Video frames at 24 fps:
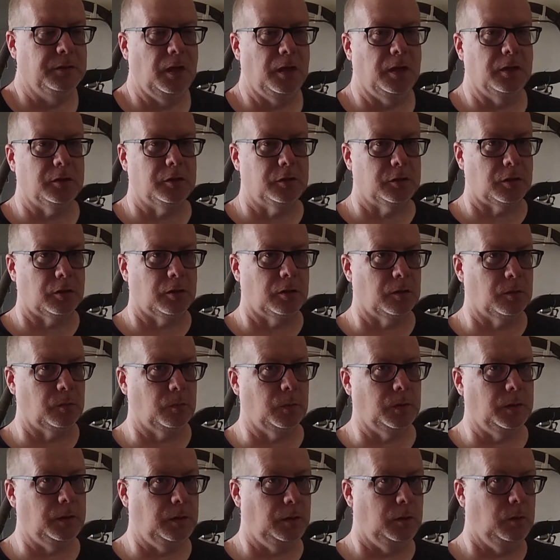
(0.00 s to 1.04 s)
not sure
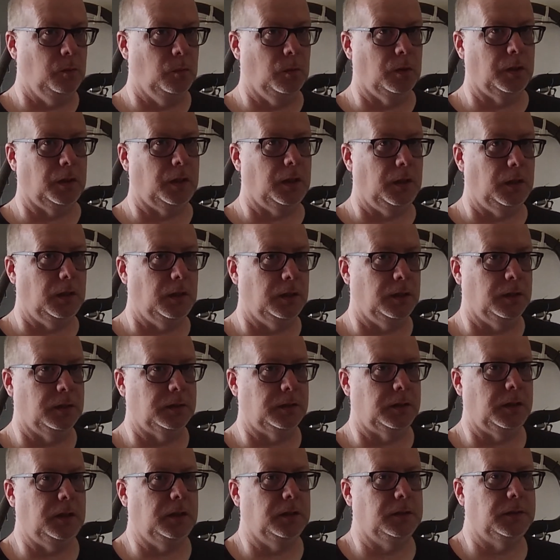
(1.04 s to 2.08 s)
whether you want to get into
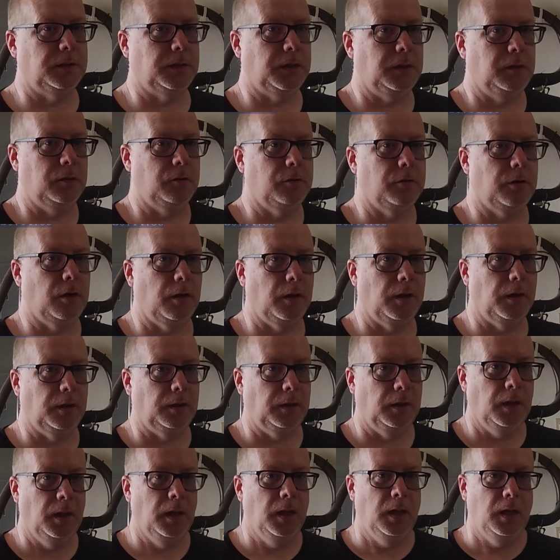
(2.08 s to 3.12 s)
CNC or not,
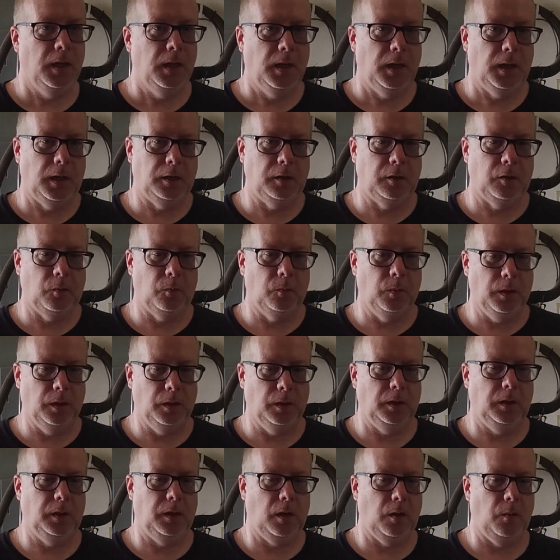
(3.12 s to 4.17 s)
and you're
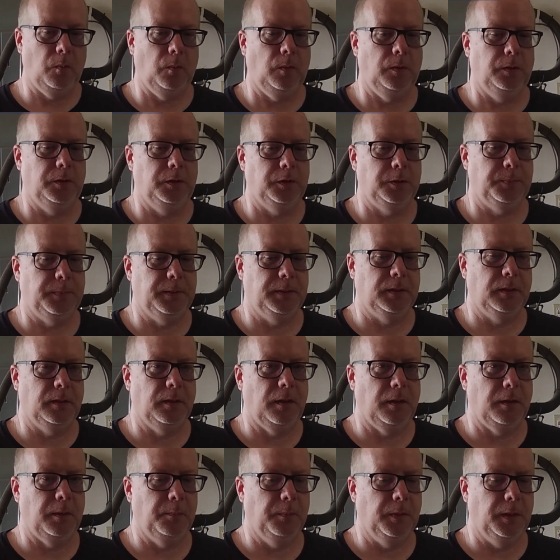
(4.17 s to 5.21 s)
really not wanting to spend a
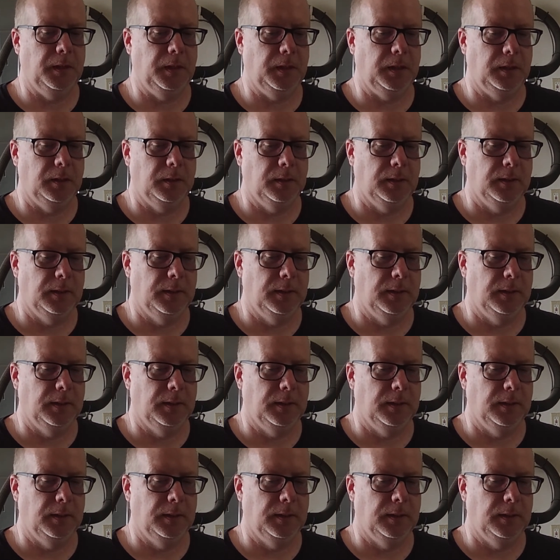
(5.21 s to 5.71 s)
lot of money,